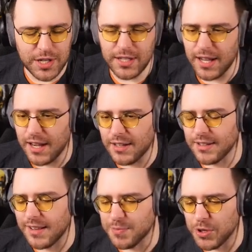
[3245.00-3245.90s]
Yeah,
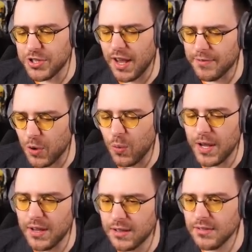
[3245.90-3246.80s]
gets mushy after a
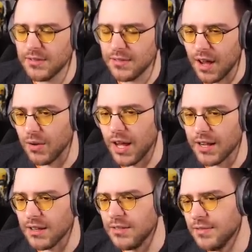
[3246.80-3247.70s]
week. I don't
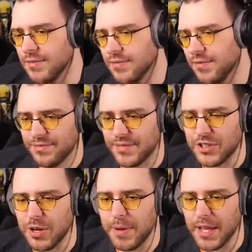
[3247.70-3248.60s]
like it. That
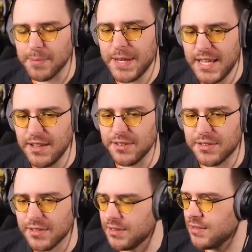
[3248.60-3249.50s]
should be like
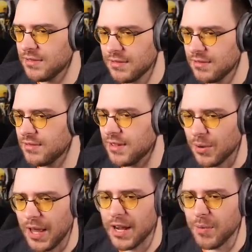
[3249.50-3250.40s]
peas. I
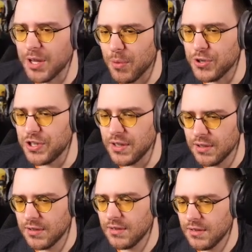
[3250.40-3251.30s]
don't like them when they're mushy.
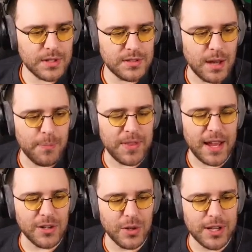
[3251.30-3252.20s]
Sup,
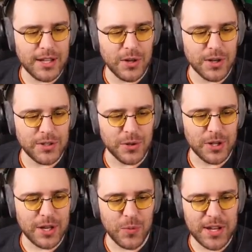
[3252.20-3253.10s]
Brendaniel, looking good. You're
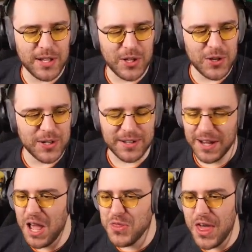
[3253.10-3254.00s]
looking real good.
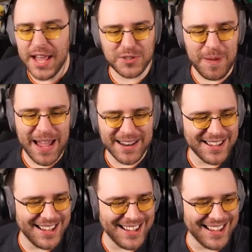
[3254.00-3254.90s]
Hey, thanks, man.
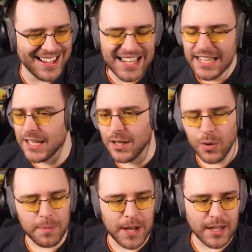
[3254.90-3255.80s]
No, you don't
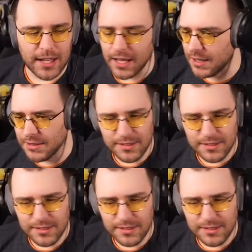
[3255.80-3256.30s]
want to buy like any...